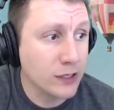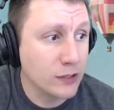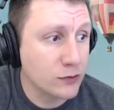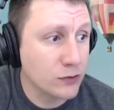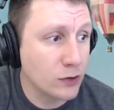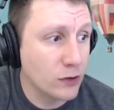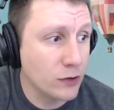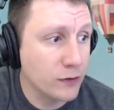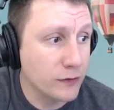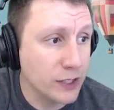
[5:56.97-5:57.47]

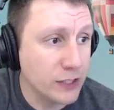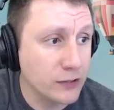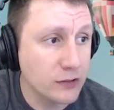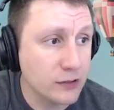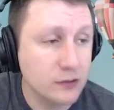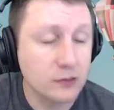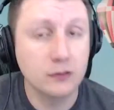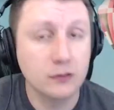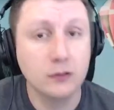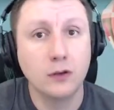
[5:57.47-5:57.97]
control
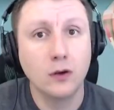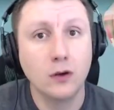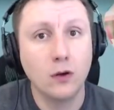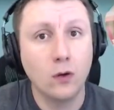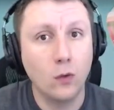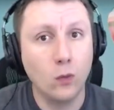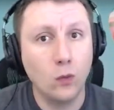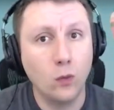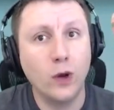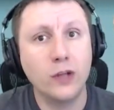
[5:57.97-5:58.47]
features.
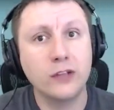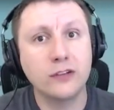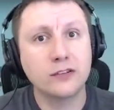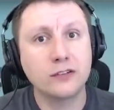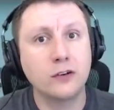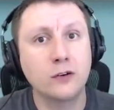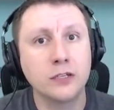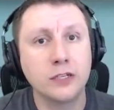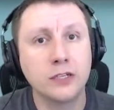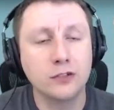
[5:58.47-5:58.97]
What
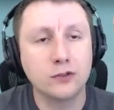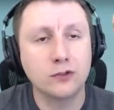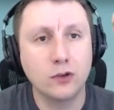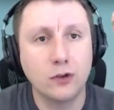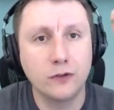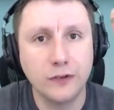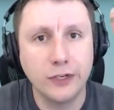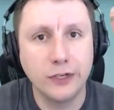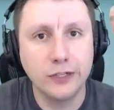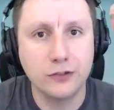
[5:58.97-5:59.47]
does coin
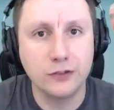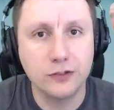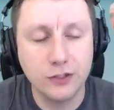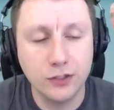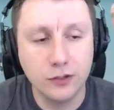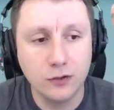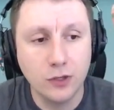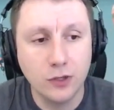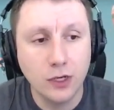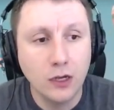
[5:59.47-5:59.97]
control features
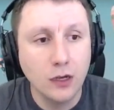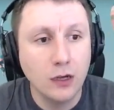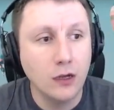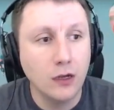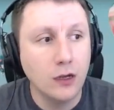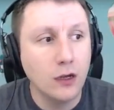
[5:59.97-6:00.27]
do?